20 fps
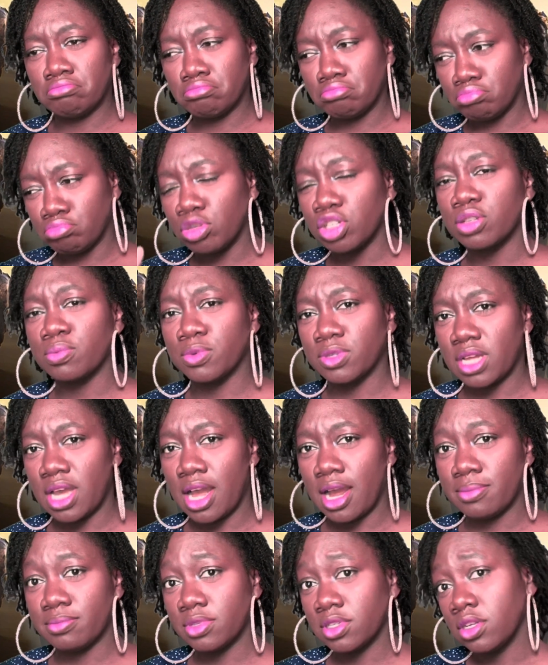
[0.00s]
multiple
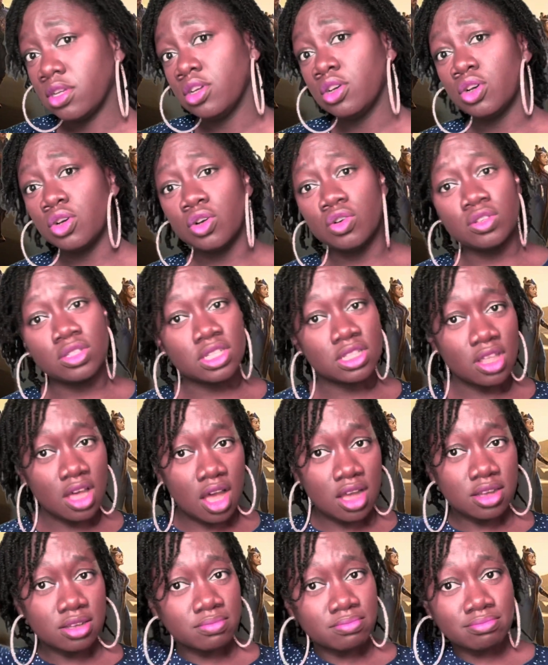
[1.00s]
times. Who's a
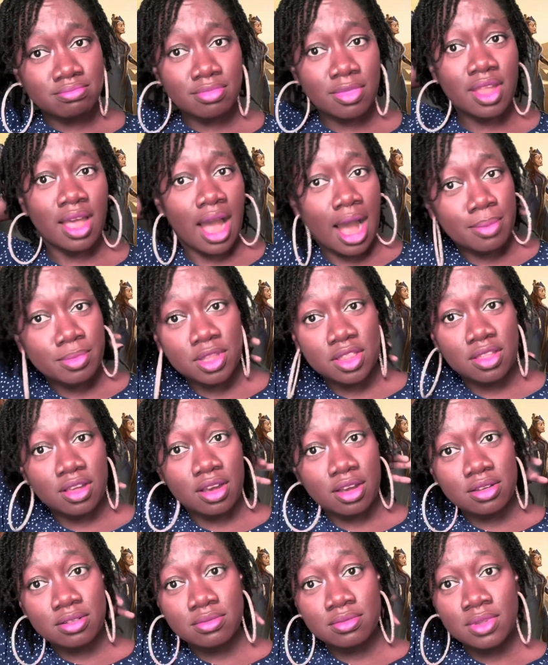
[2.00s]
thug? I'm the
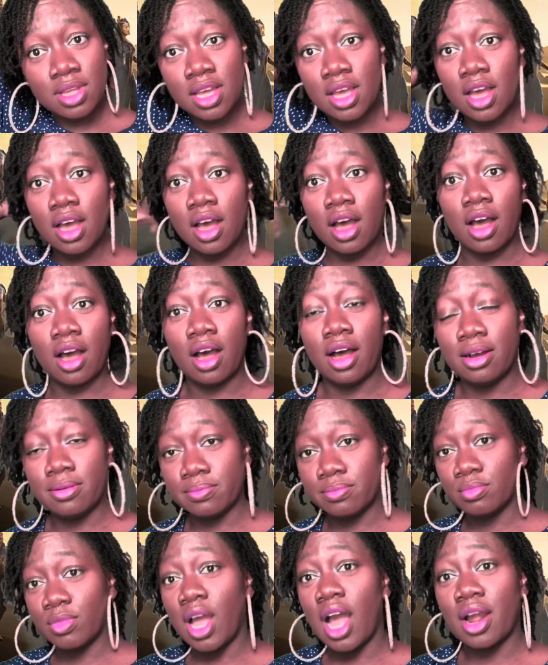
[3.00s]
thug.
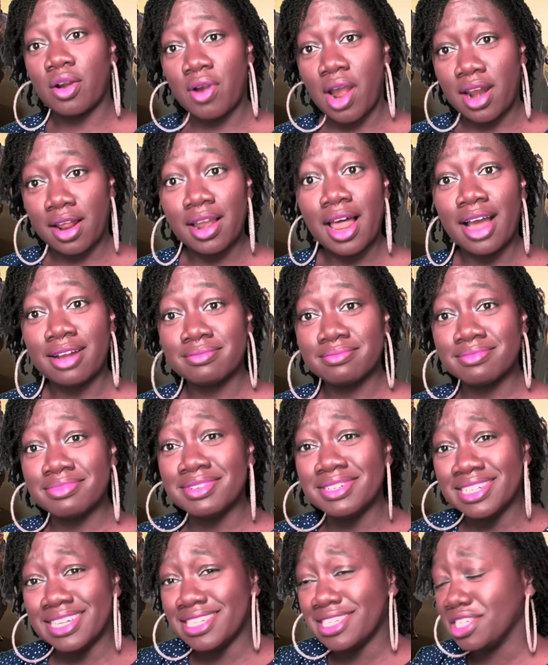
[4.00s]
I cried a lot.
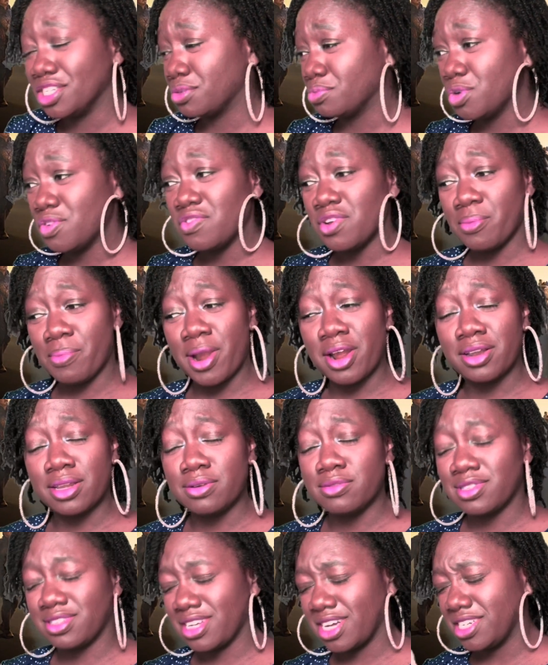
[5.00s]
This movie apparently
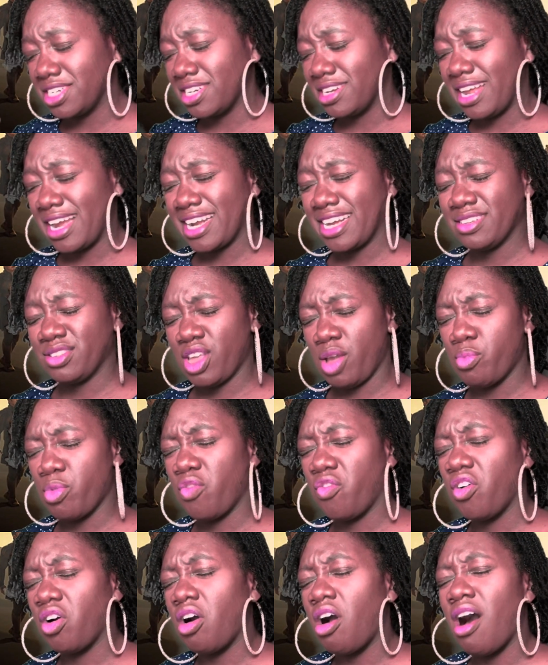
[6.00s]
was touching. Like I said
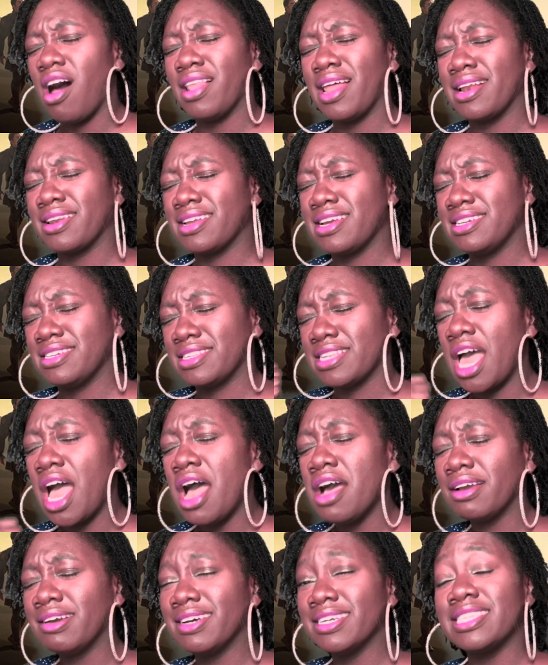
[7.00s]
before, all I need is
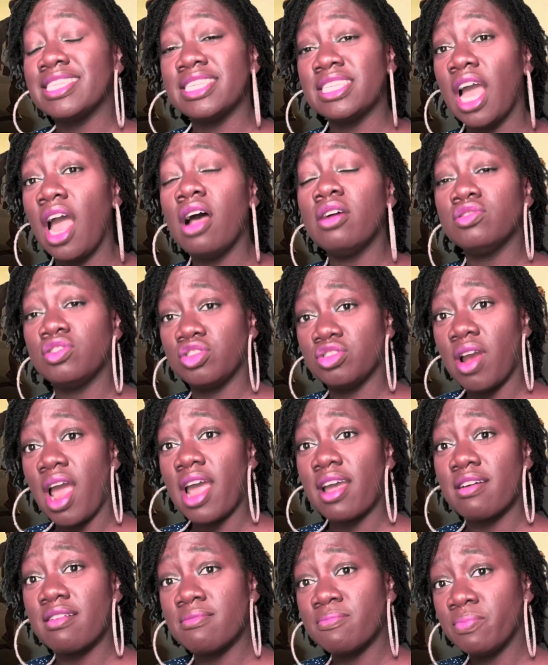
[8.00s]
good soundtrack,
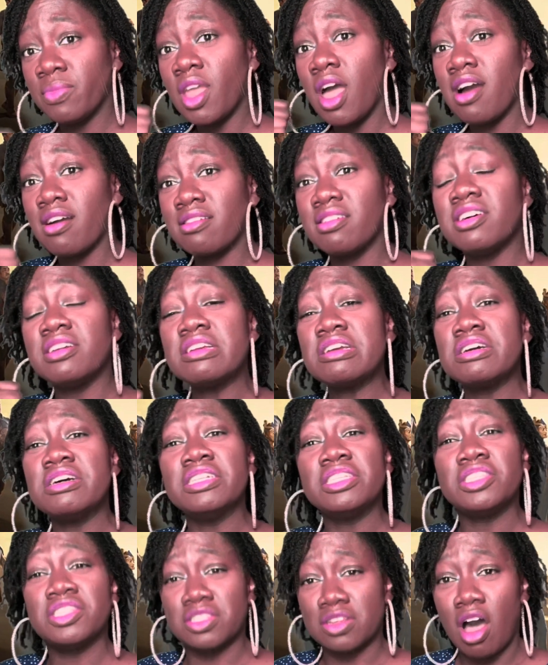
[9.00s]
a good
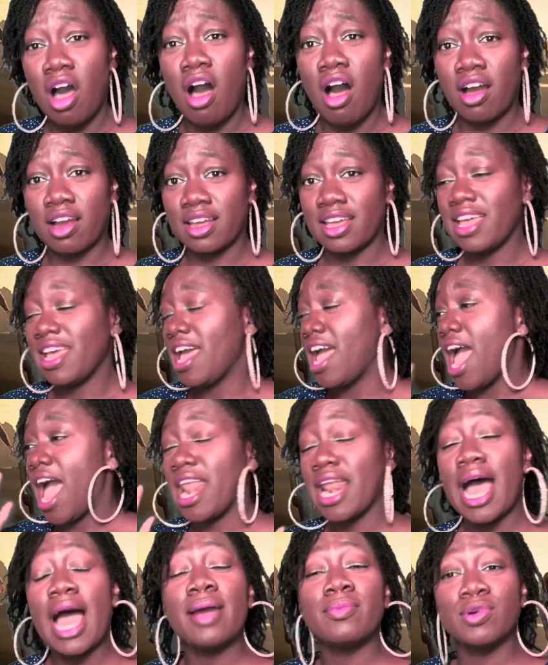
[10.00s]
song, and
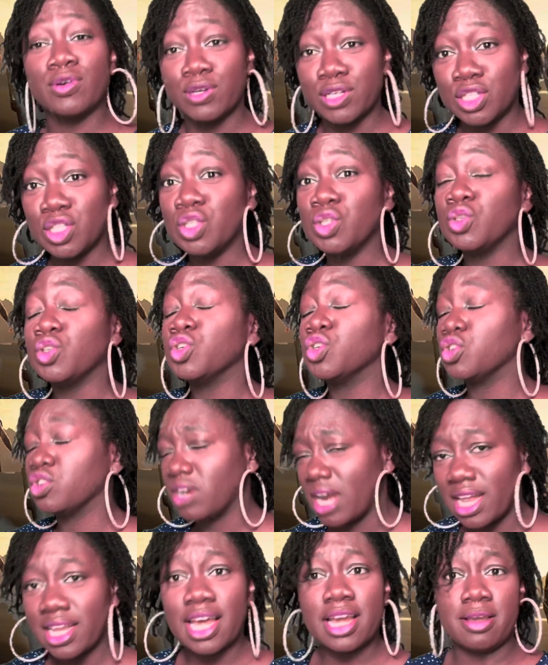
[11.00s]
I'm going to cry
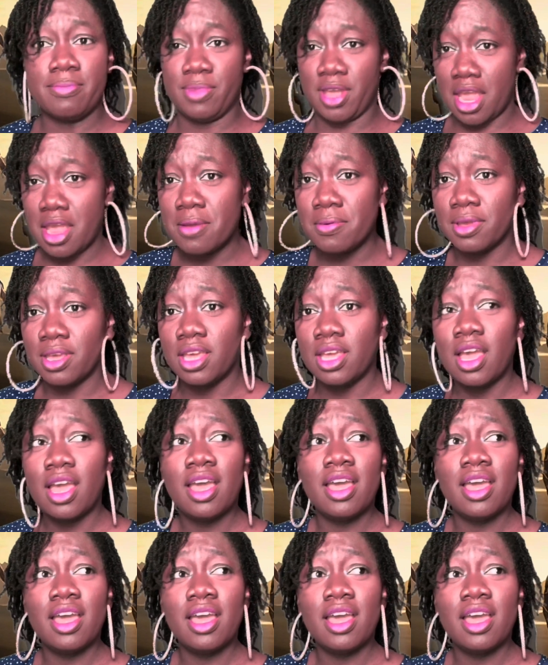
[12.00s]
like a baby